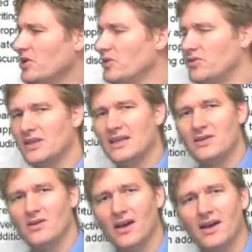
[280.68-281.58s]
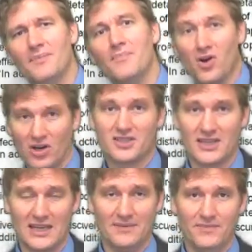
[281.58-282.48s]
you the mark
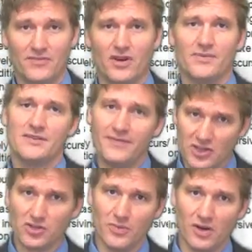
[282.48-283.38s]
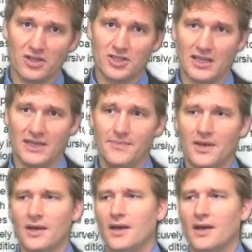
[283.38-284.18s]
scheme, right, the official mark scheme.